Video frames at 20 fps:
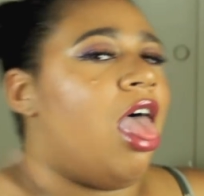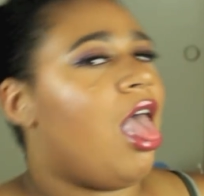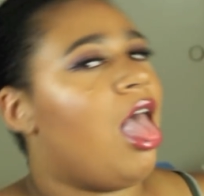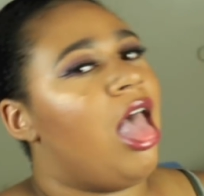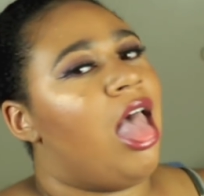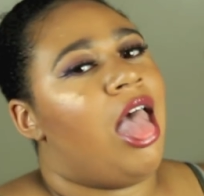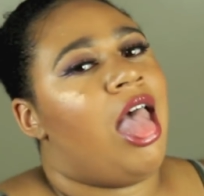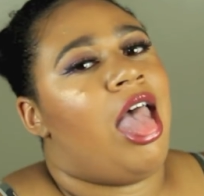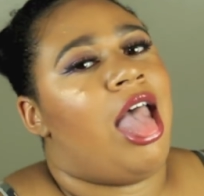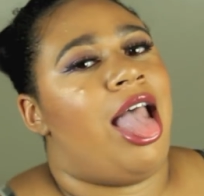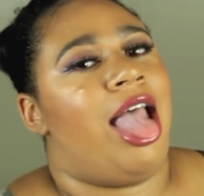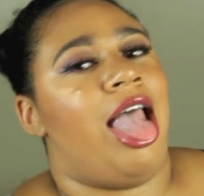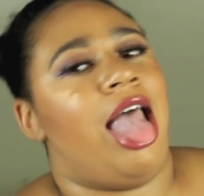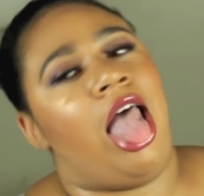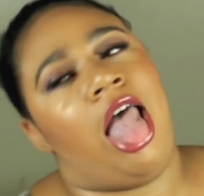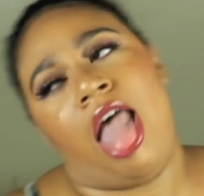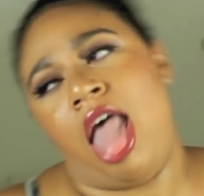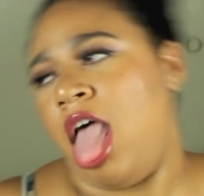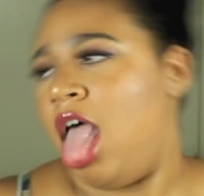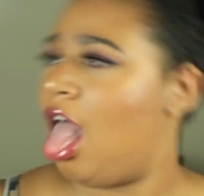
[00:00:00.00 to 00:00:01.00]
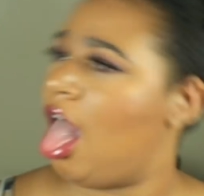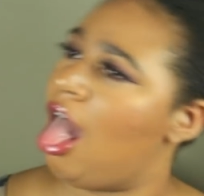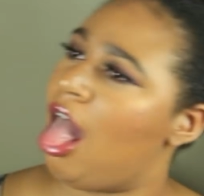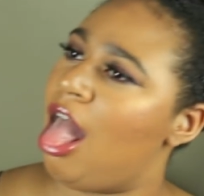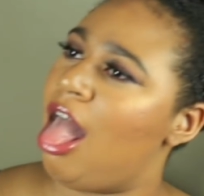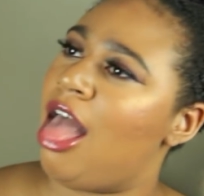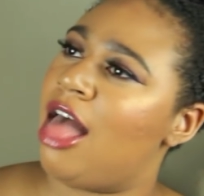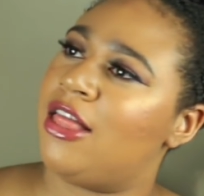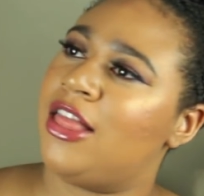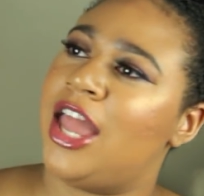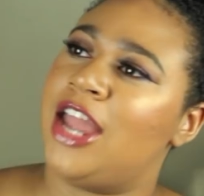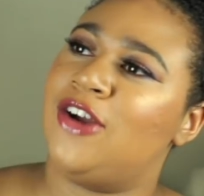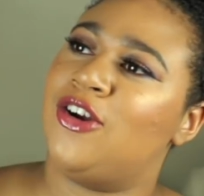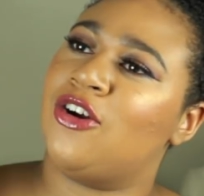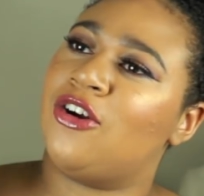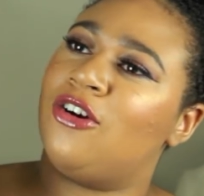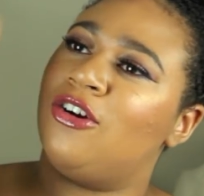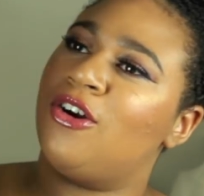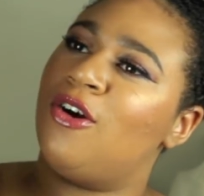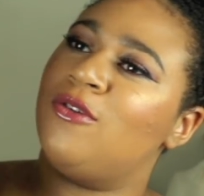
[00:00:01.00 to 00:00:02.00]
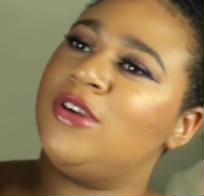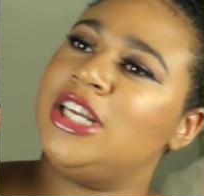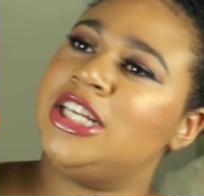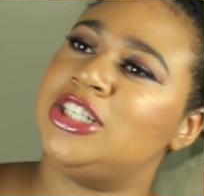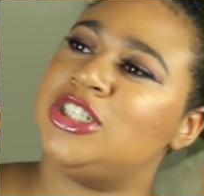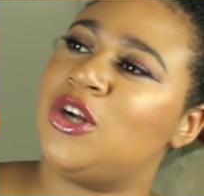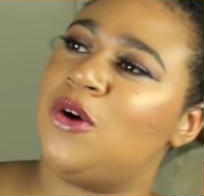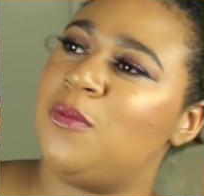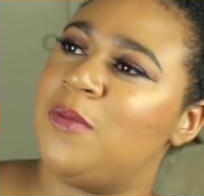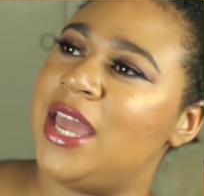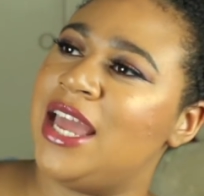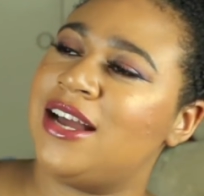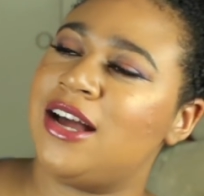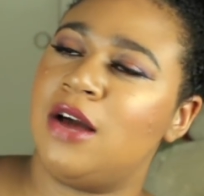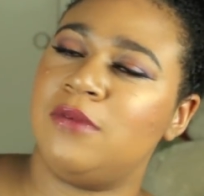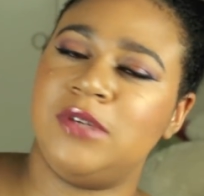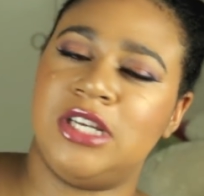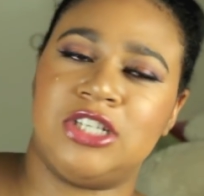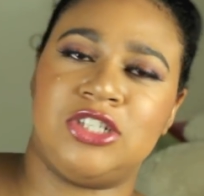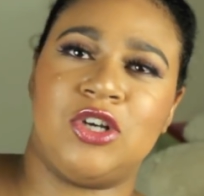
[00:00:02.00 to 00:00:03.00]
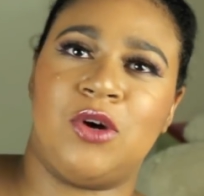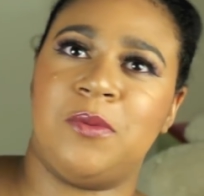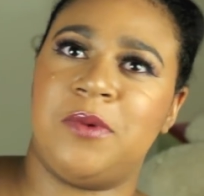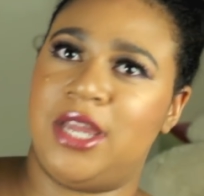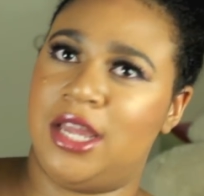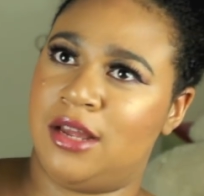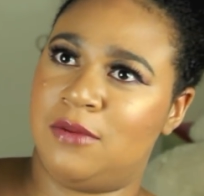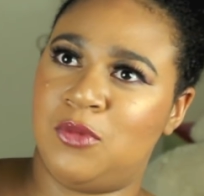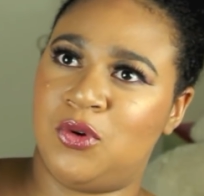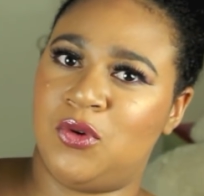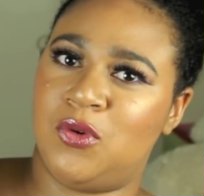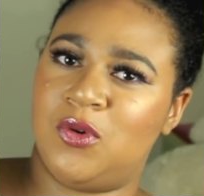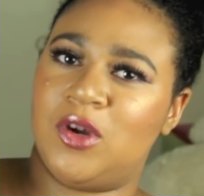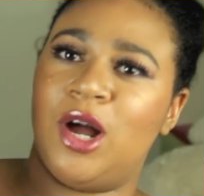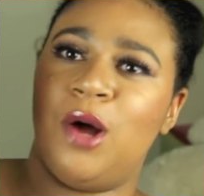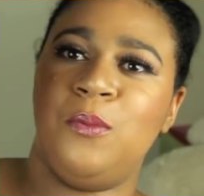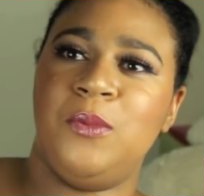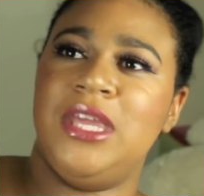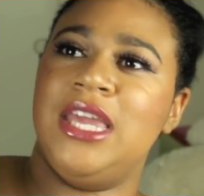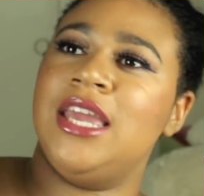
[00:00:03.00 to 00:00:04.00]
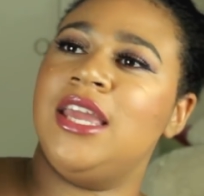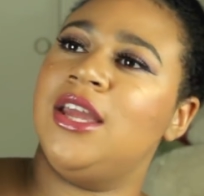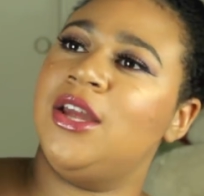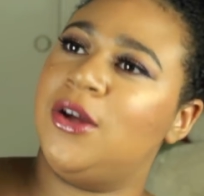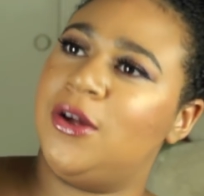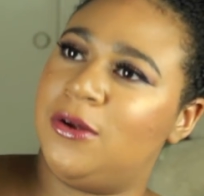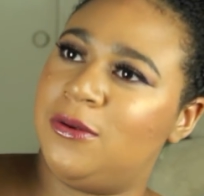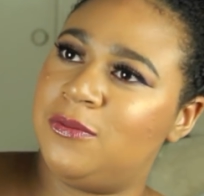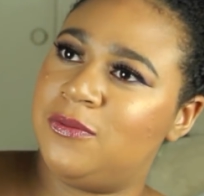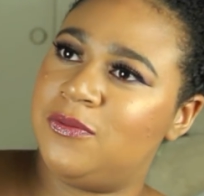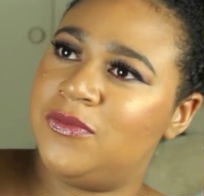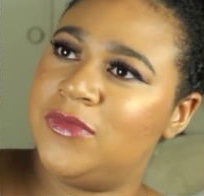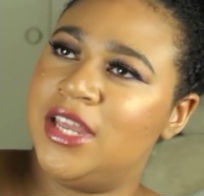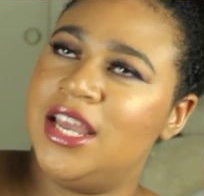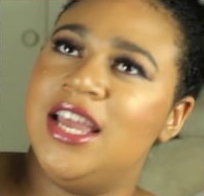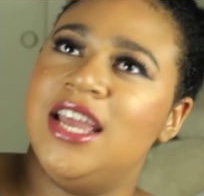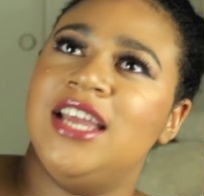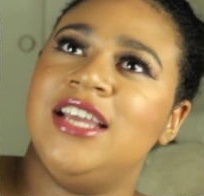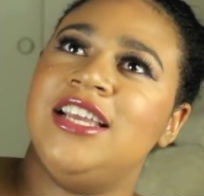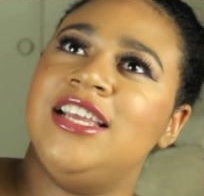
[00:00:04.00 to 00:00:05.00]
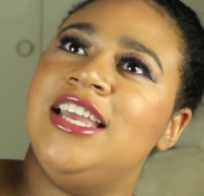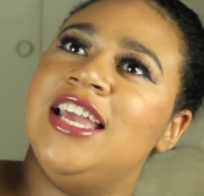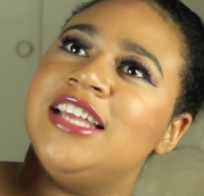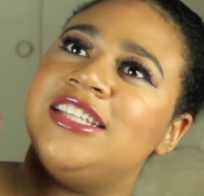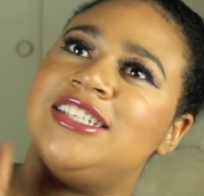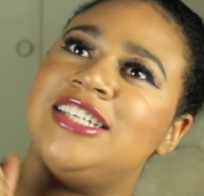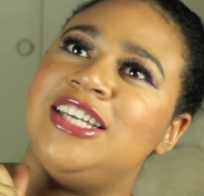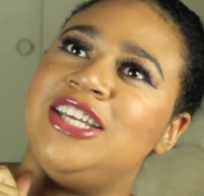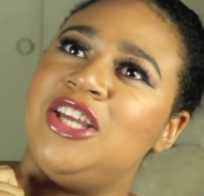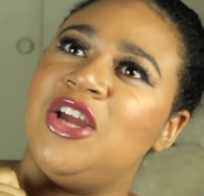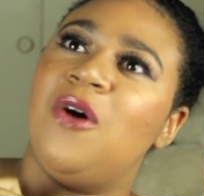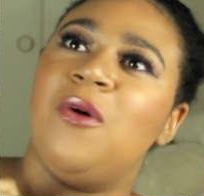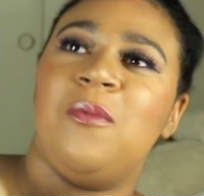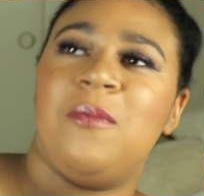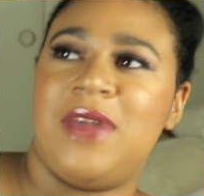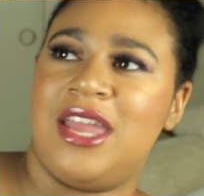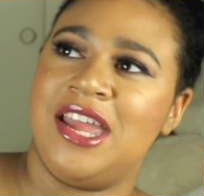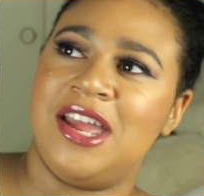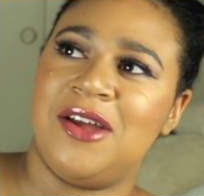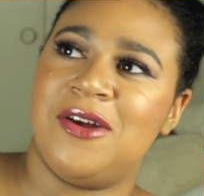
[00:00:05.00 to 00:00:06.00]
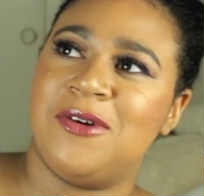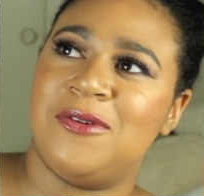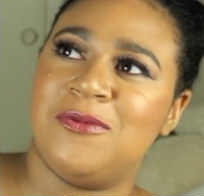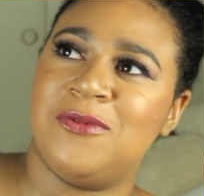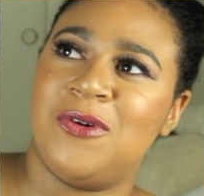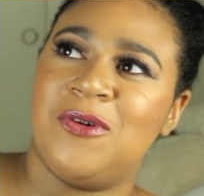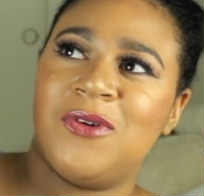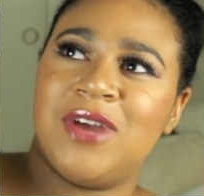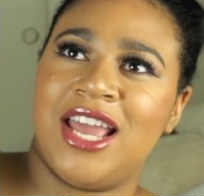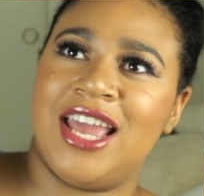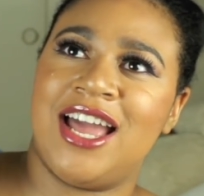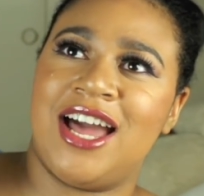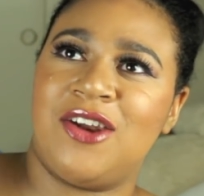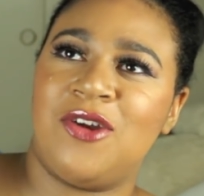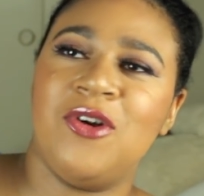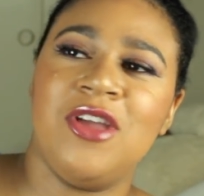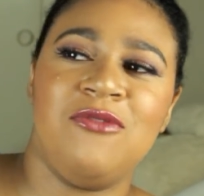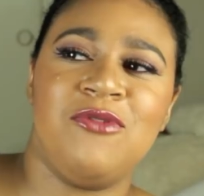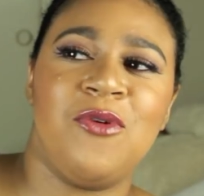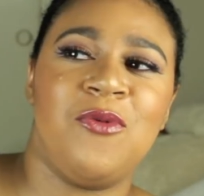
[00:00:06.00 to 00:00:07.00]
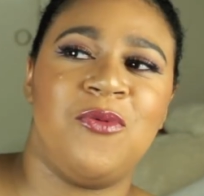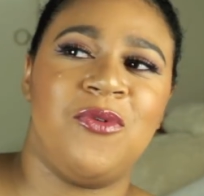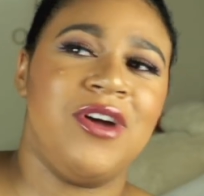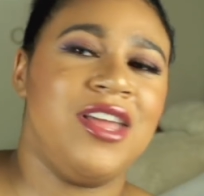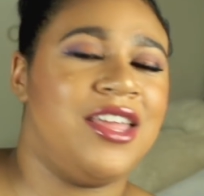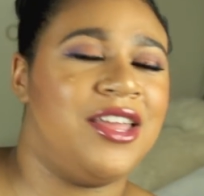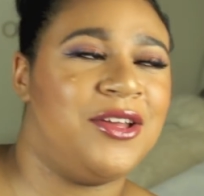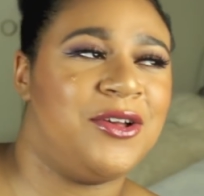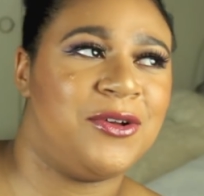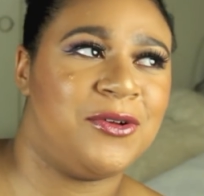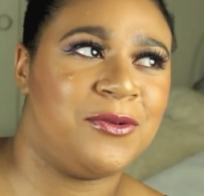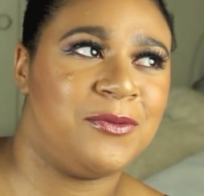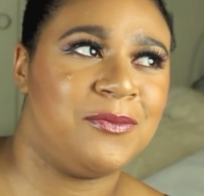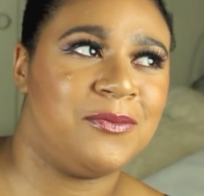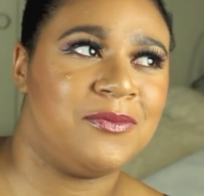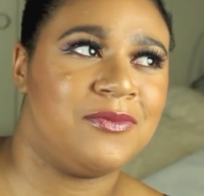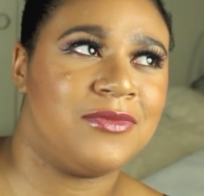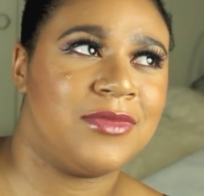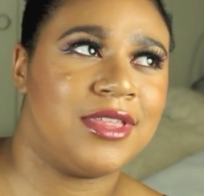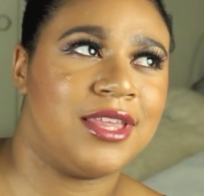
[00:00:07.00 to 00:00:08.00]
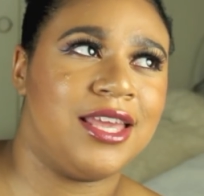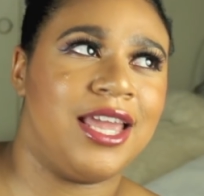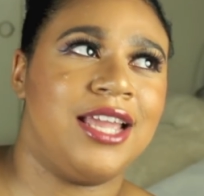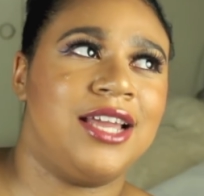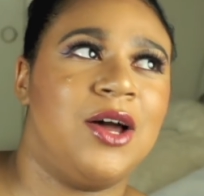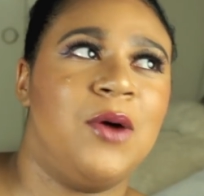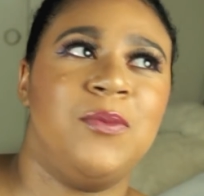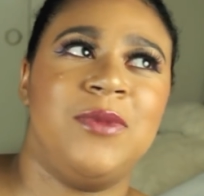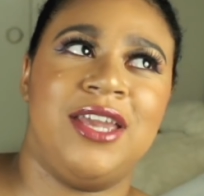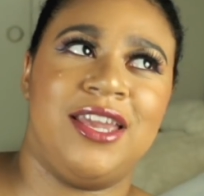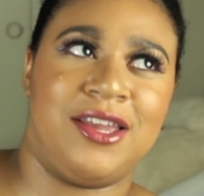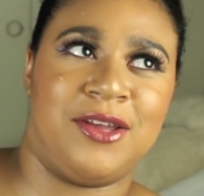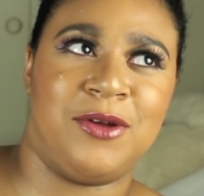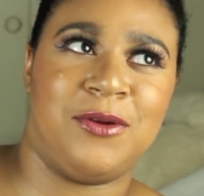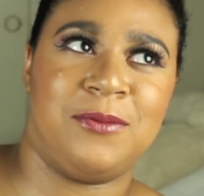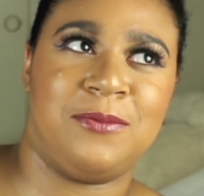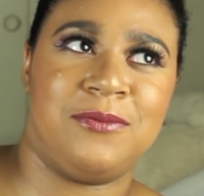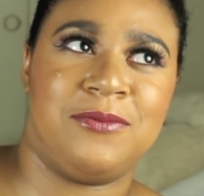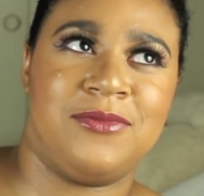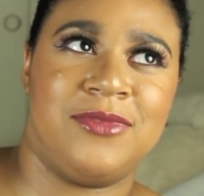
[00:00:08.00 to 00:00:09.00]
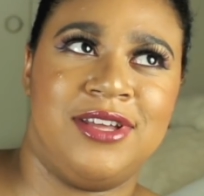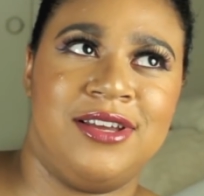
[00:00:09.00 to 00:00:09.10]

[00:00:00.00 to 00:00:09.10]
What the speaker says: like, like, girl, go get your man, come get your man, boo, come get him, get your man, okay? I don't even want him, like, come get him.